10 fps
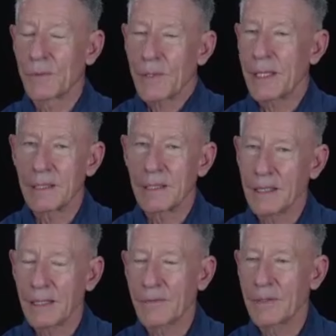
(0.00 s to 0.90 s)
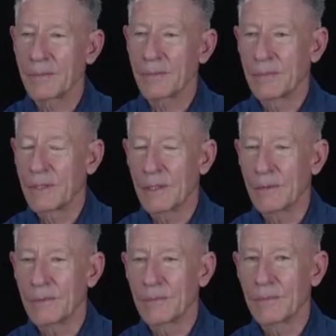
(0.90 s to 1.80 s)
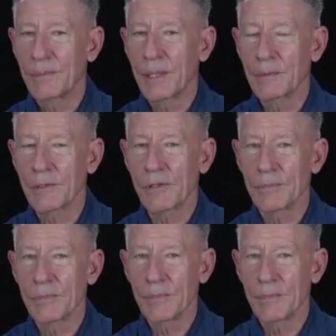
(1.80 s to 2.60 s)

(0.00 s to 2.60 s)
day I'd love to, publish